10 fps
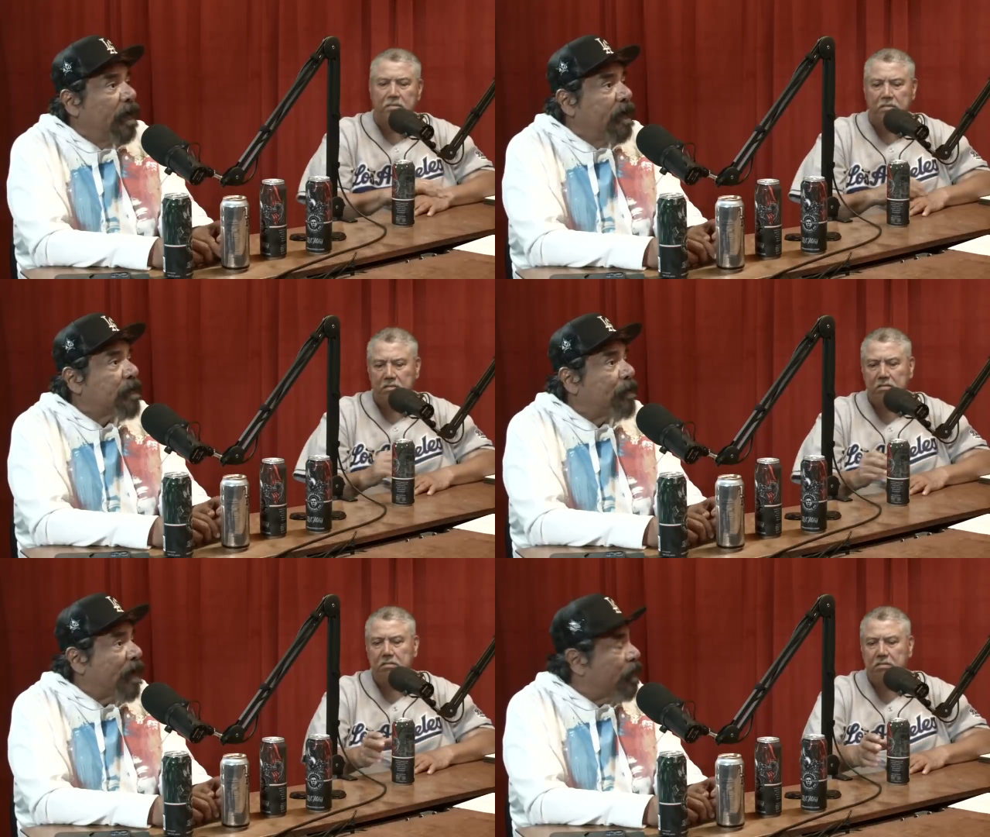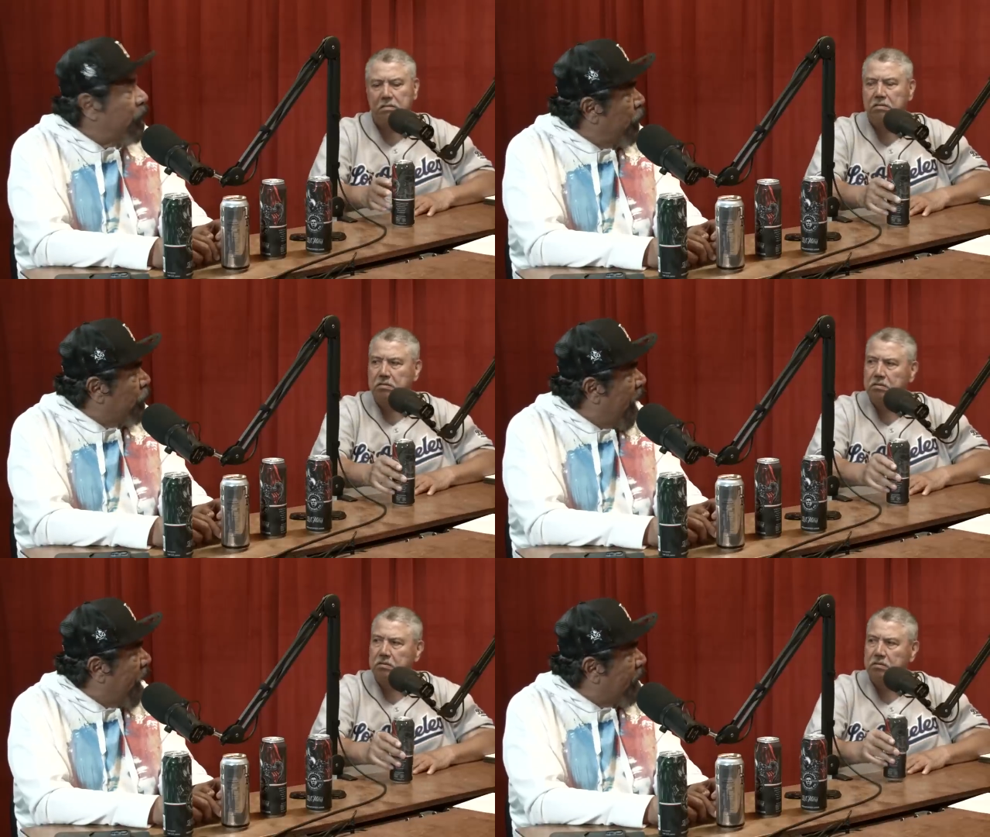Speaker 1: It's about a
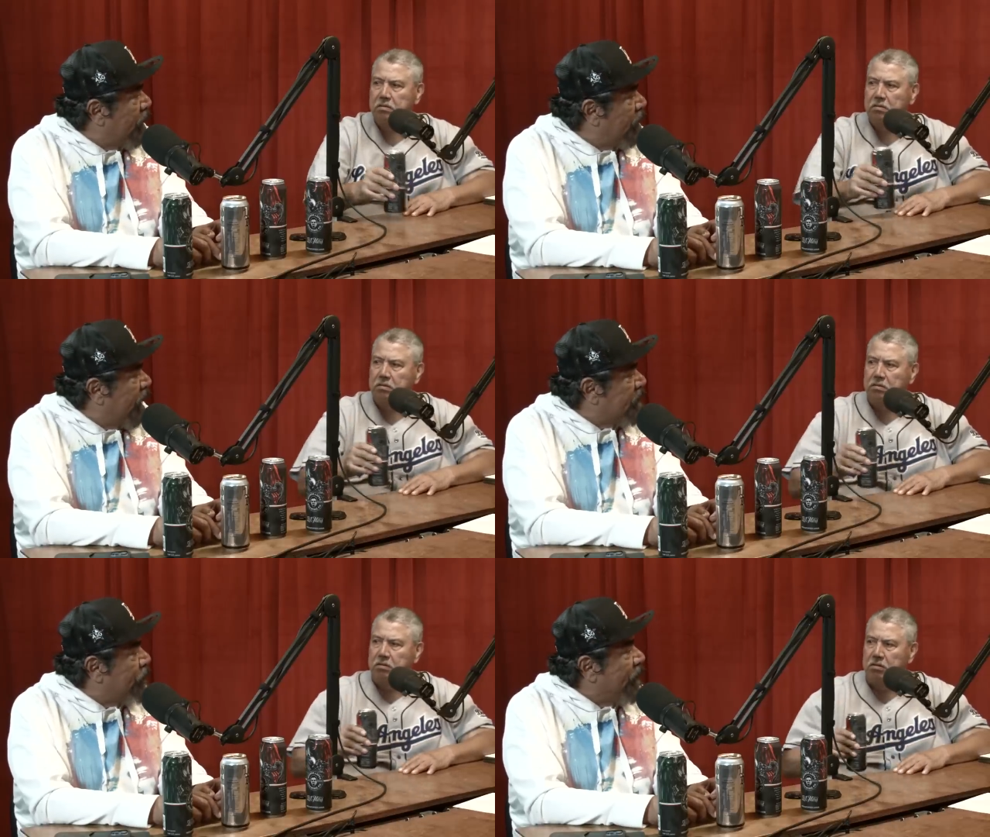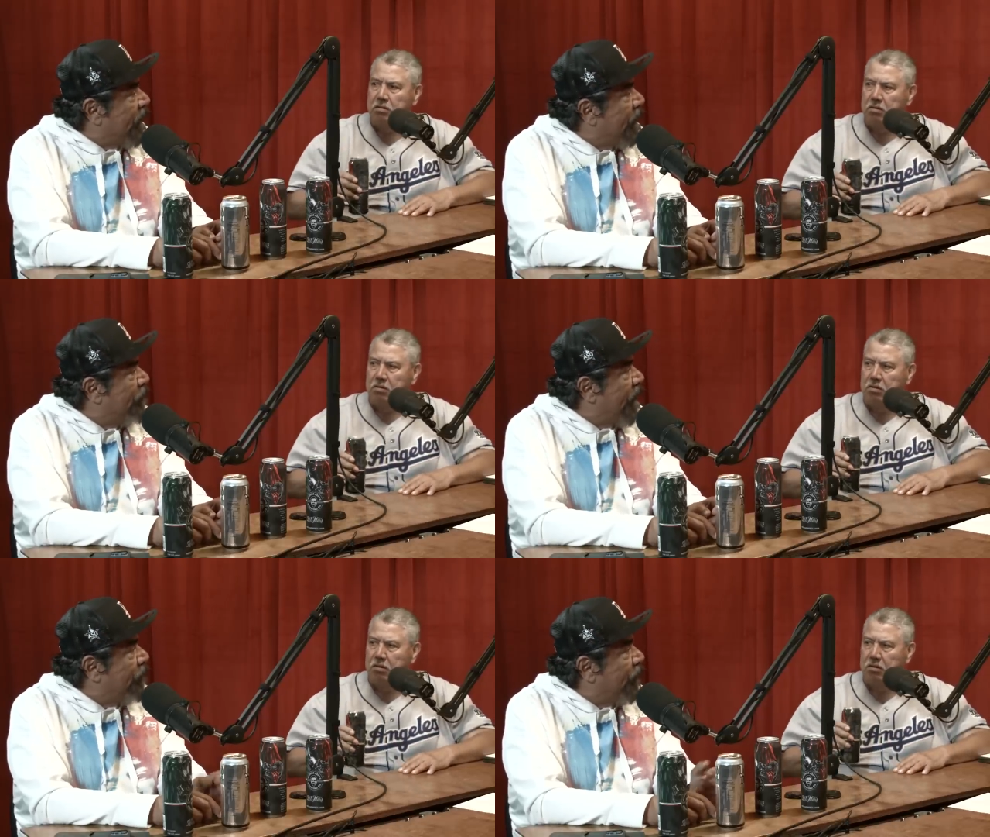dude that ends up being a
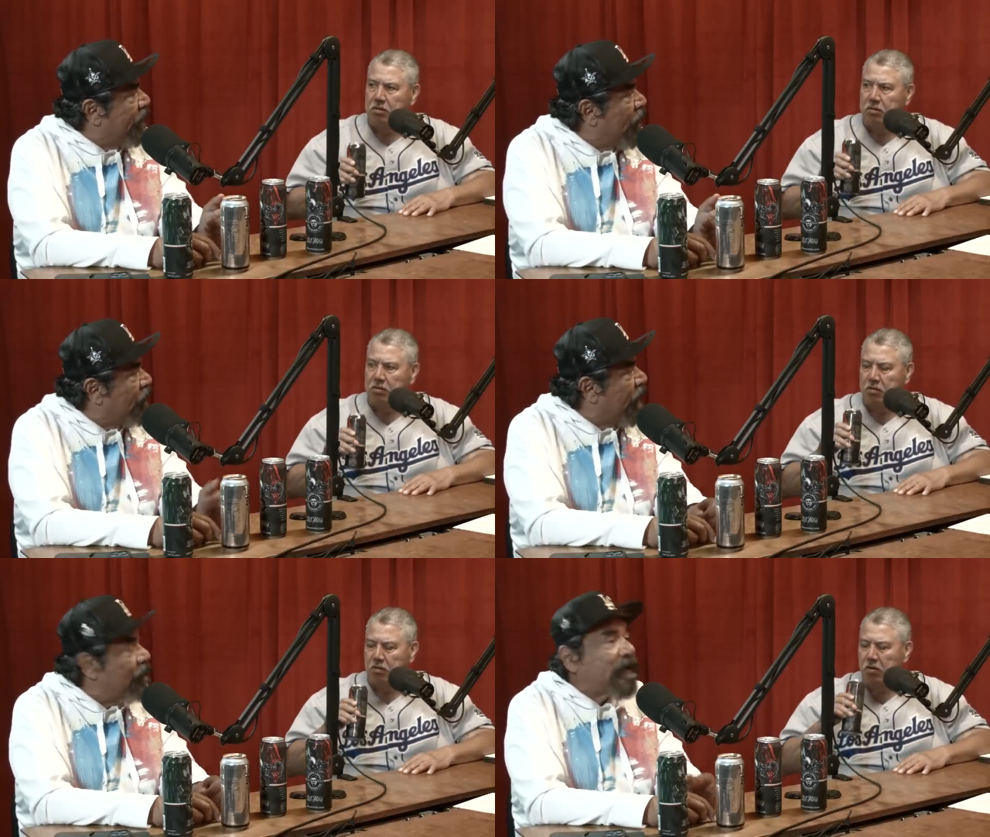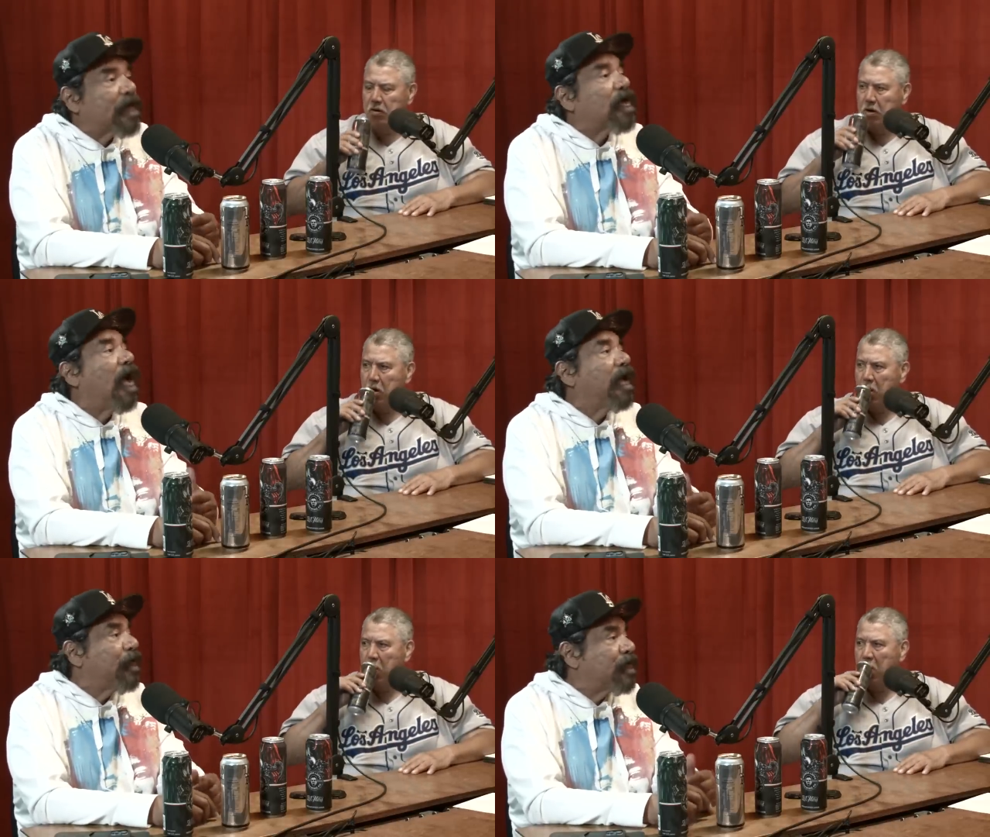hitman, but he comes out to
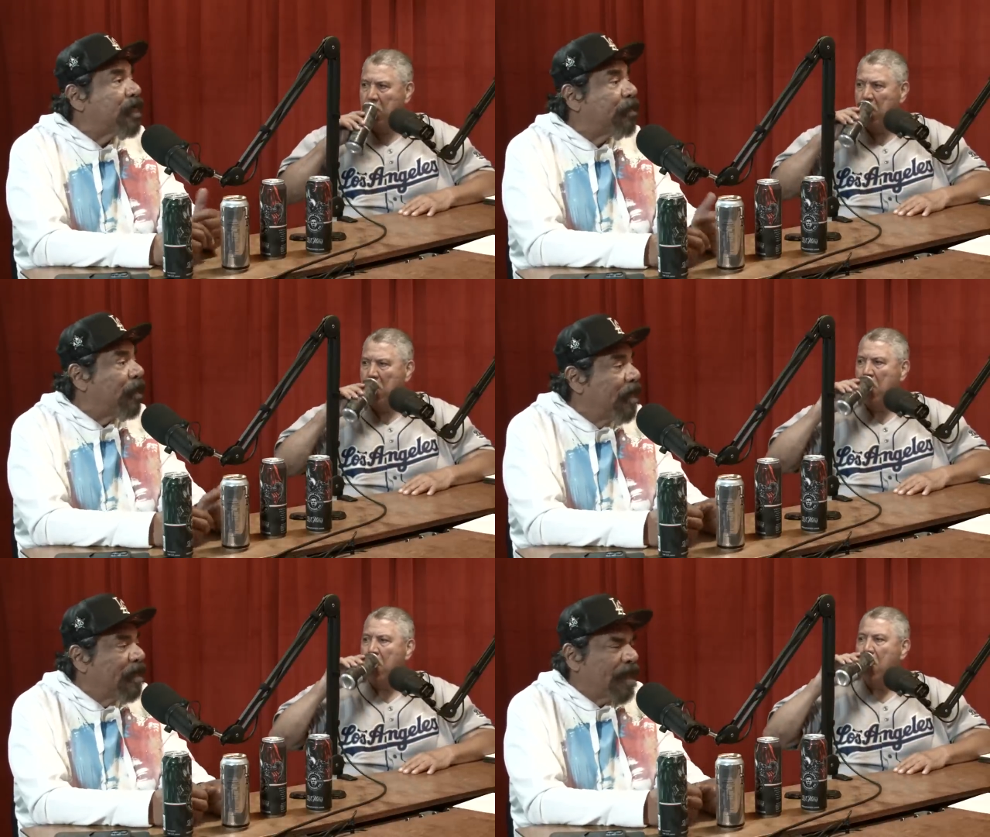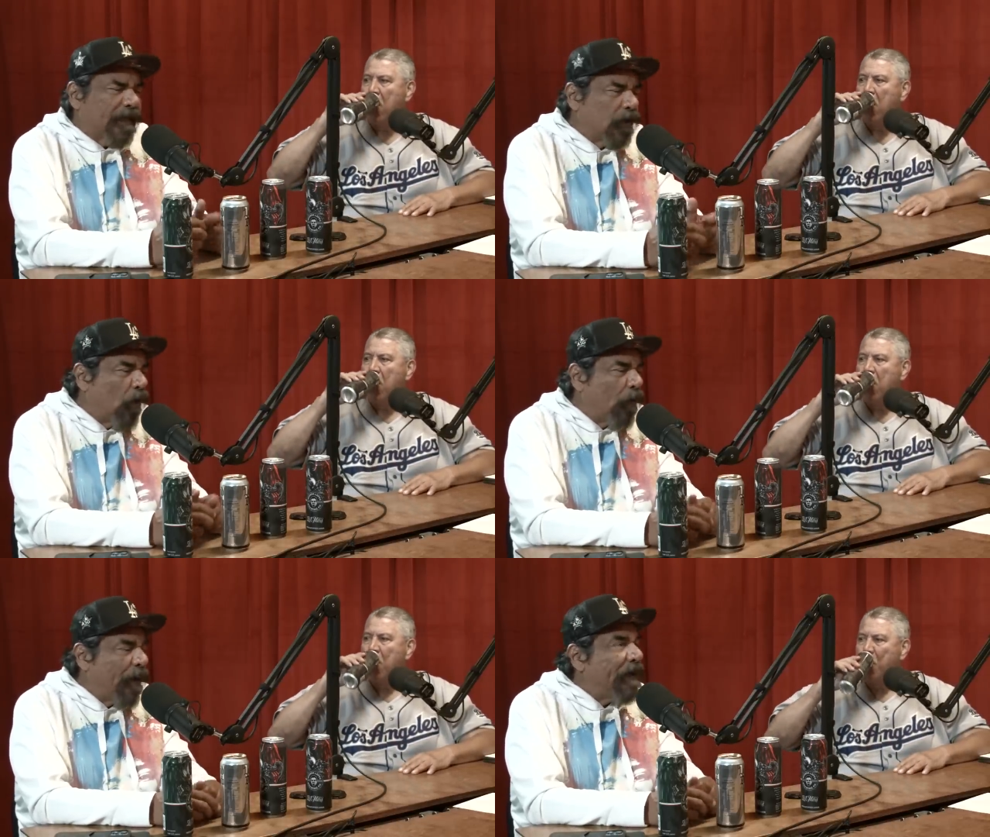Hollywood to like a
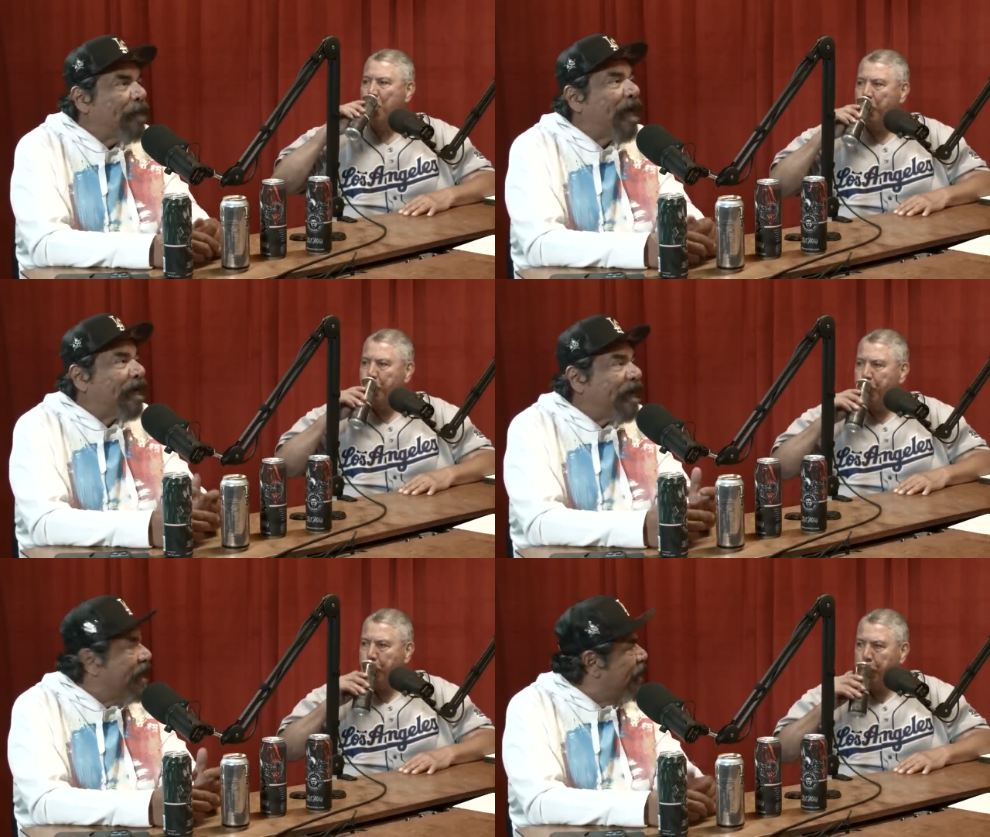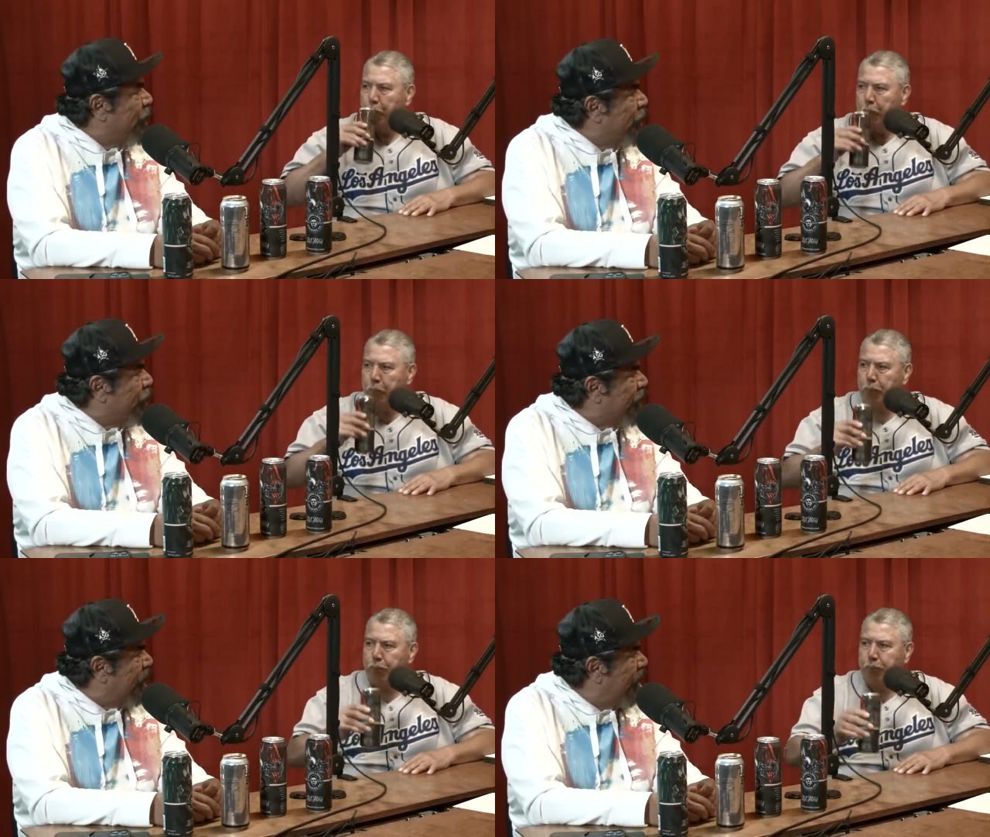low-rent hitman to hit a dude.